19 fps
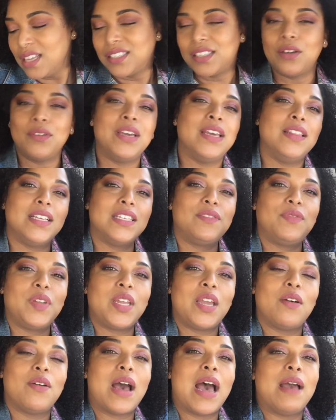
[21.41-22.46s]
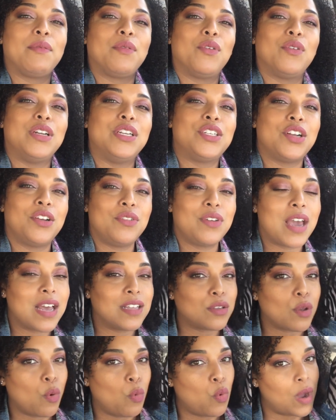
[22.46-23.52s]
So in this video, I'm going to show you
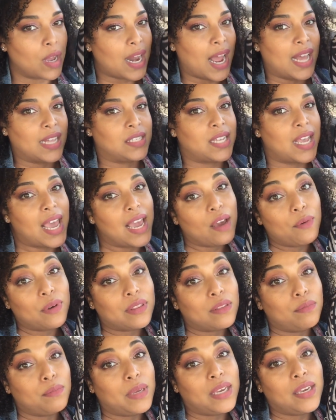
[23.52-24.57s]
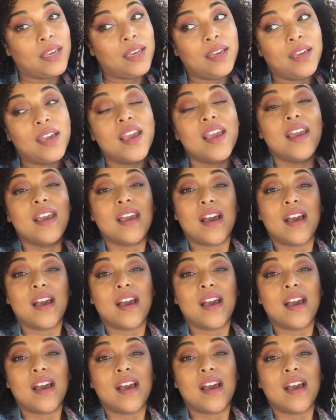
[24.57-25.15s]
guys what I take with me